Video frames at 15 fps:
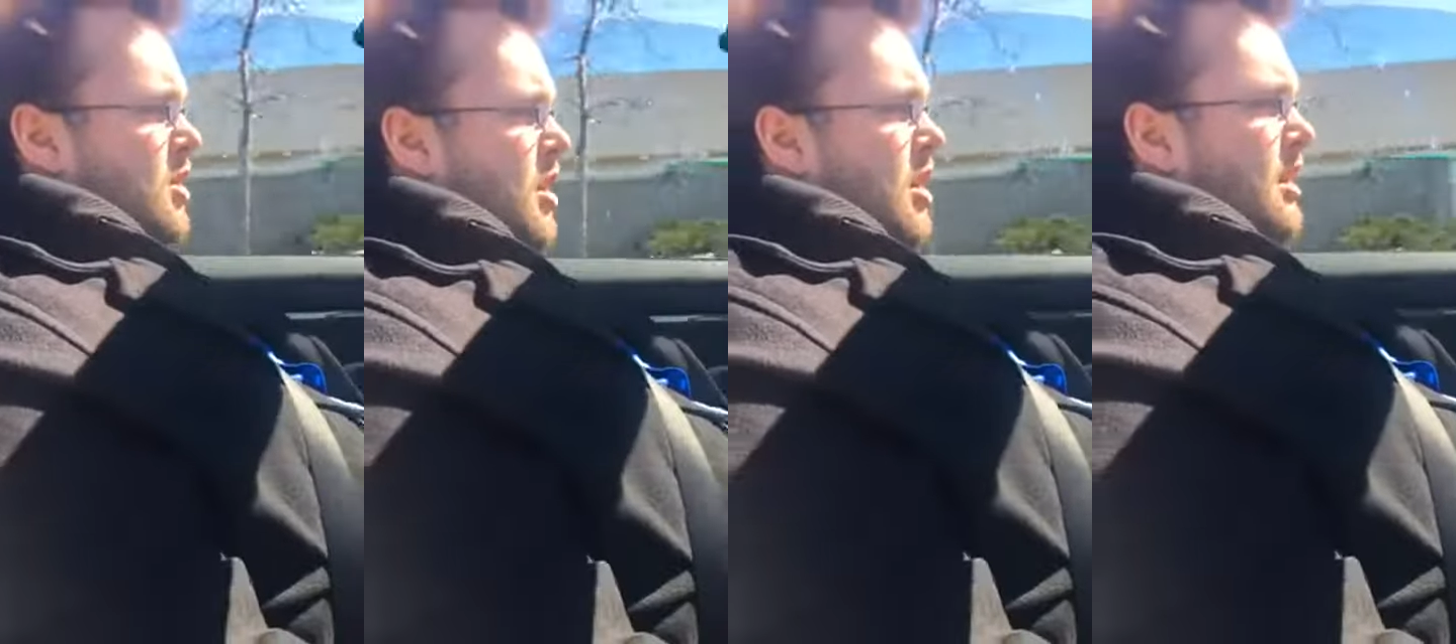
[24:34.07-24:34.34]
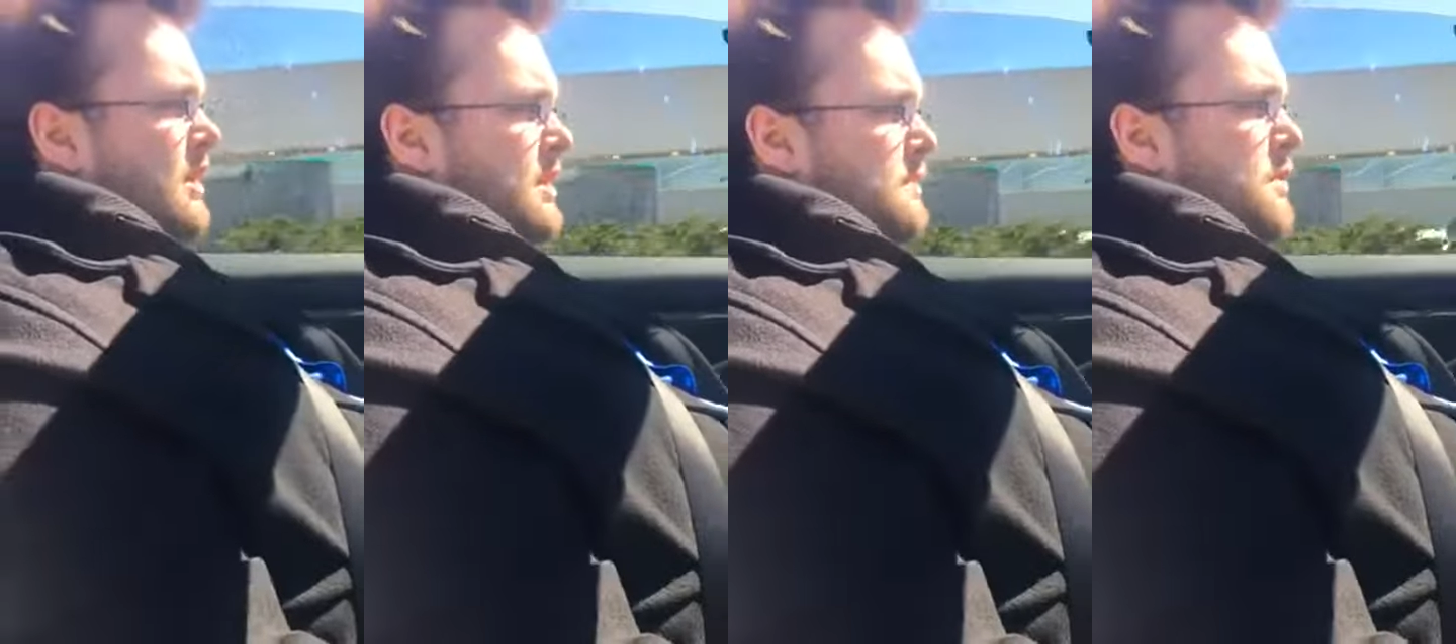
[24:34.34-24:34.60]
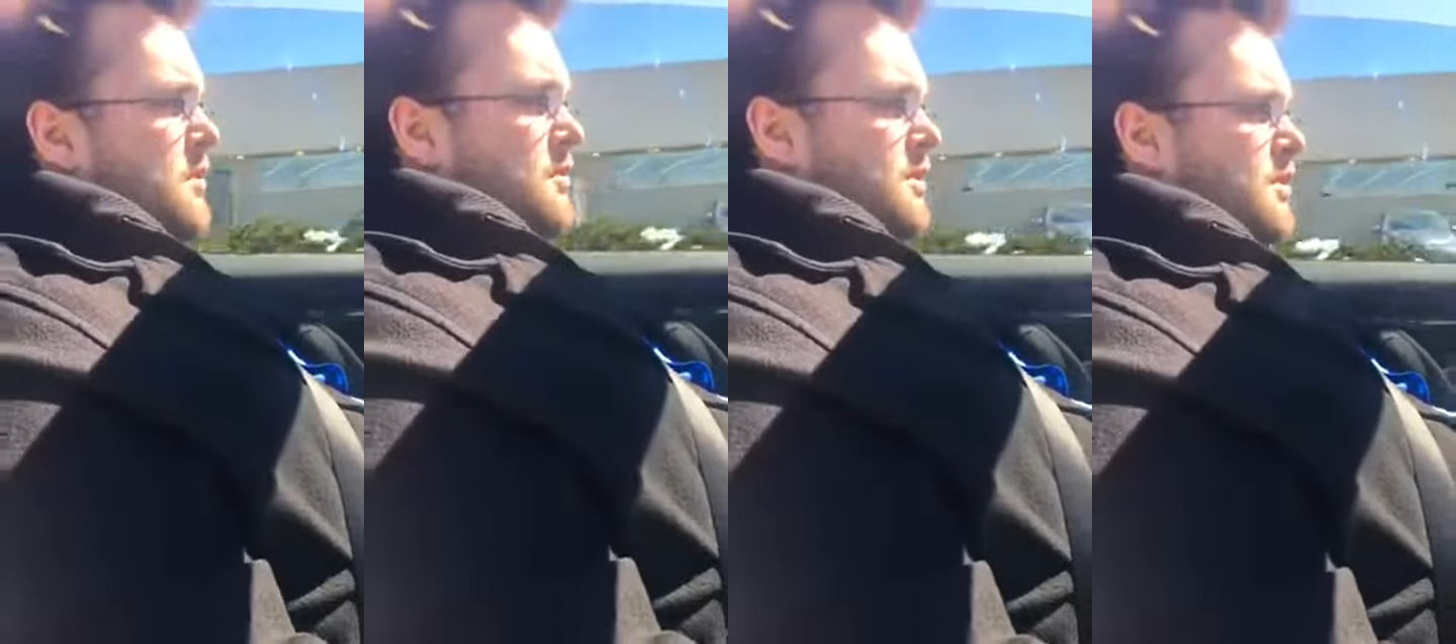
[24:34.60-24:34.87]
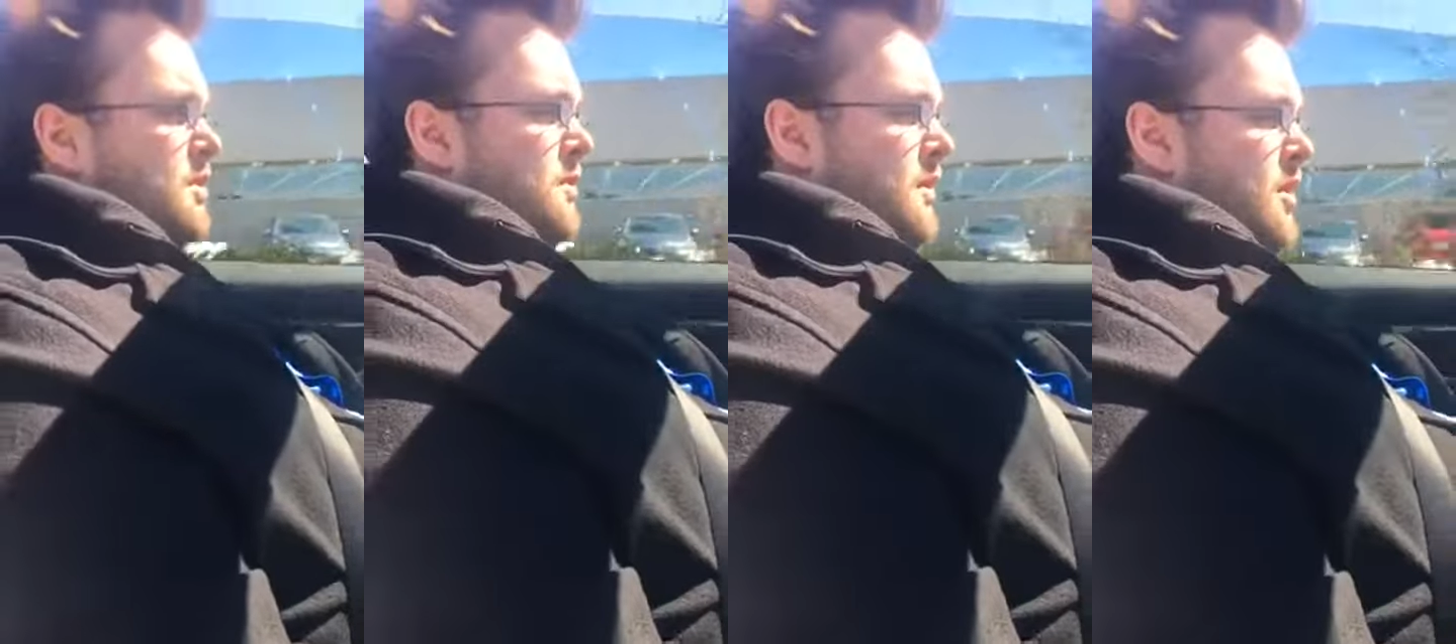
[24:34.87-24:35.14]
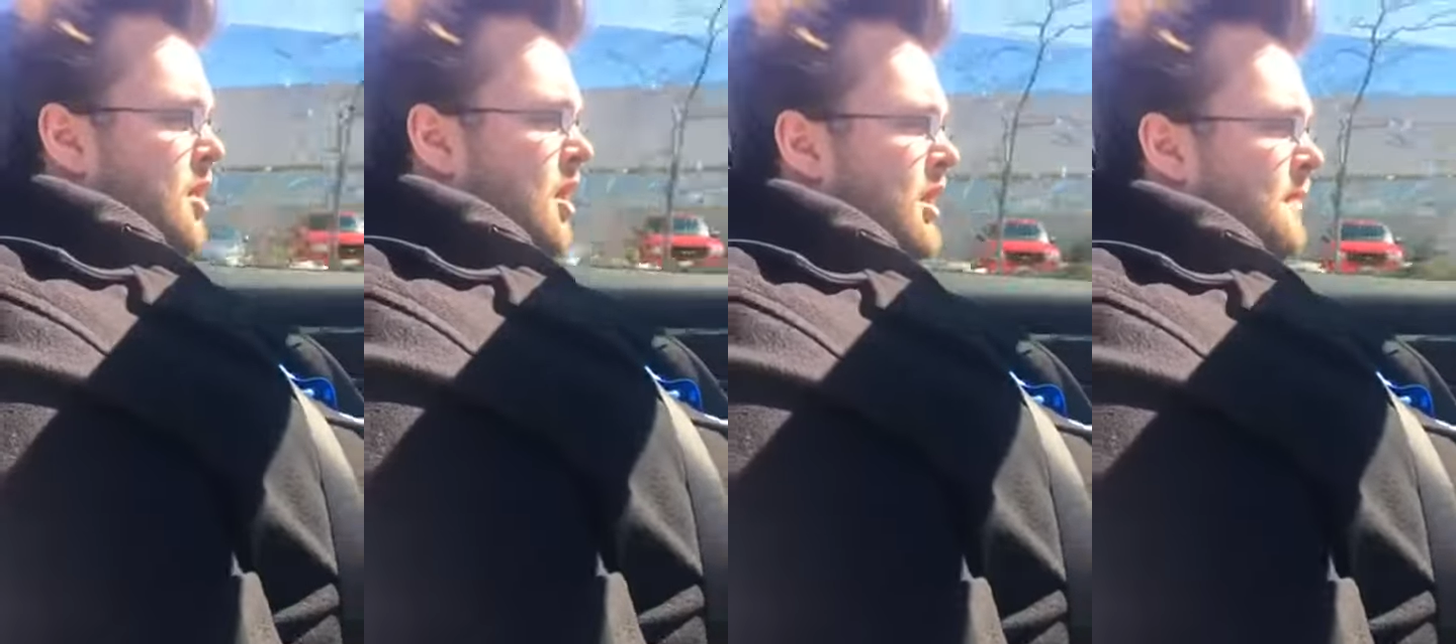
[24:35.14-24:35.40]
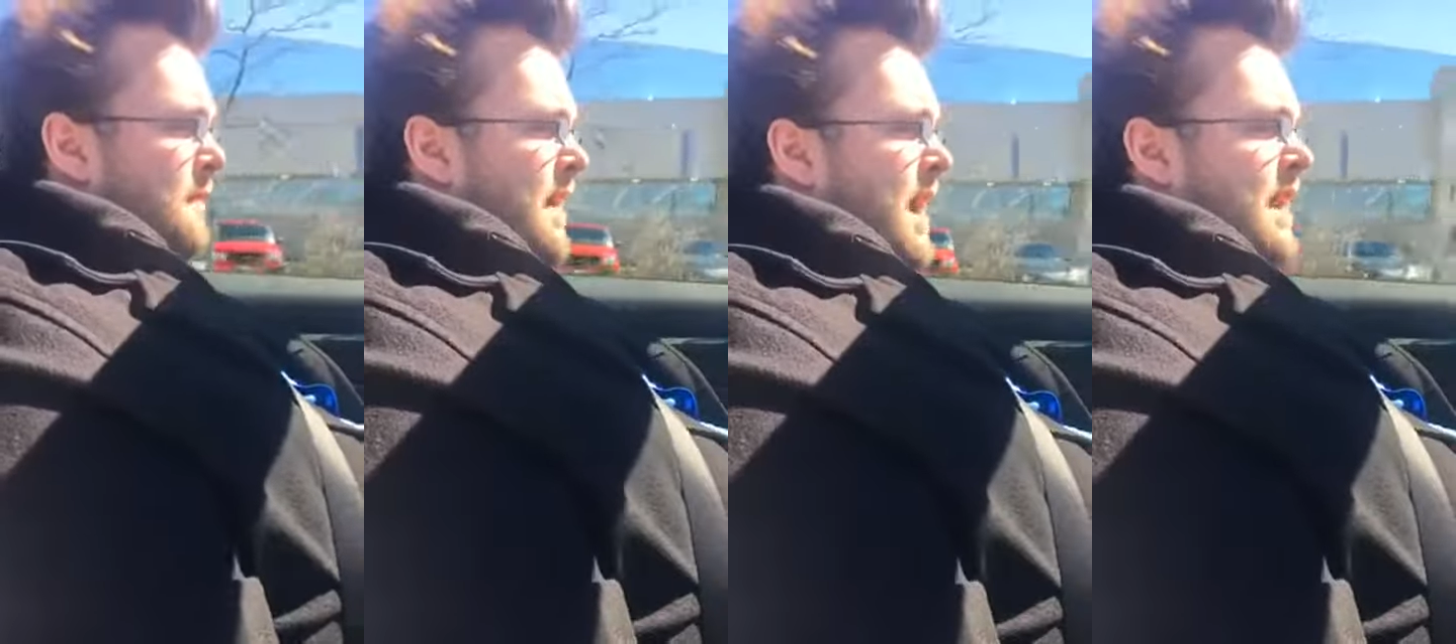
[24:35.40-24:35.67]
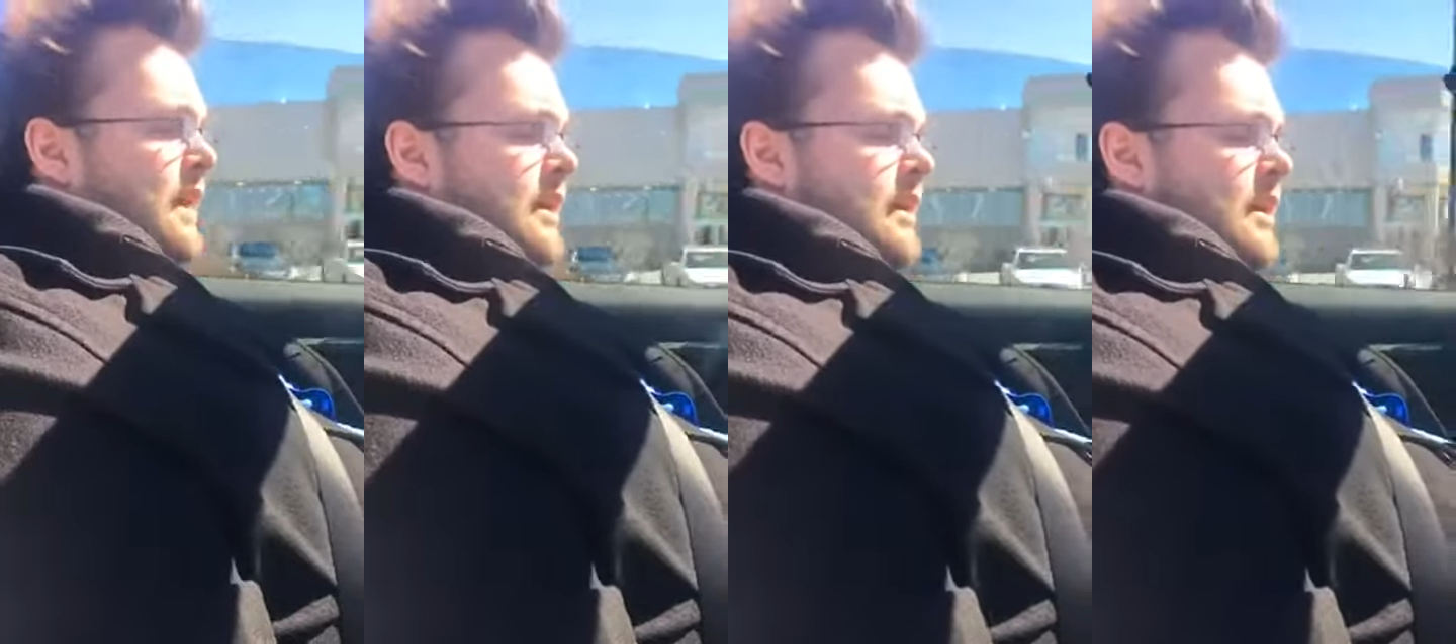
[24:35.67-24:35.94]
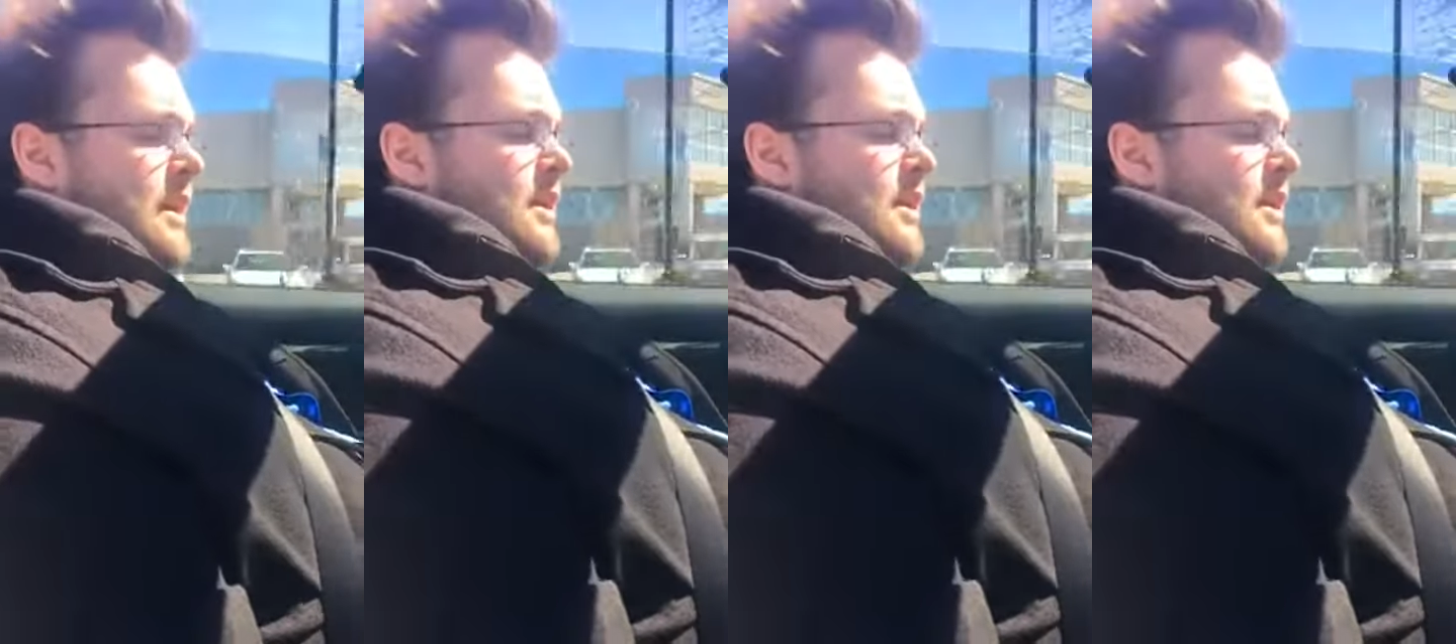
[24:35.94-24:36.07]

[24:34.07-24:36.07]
car as opposed to an automatic.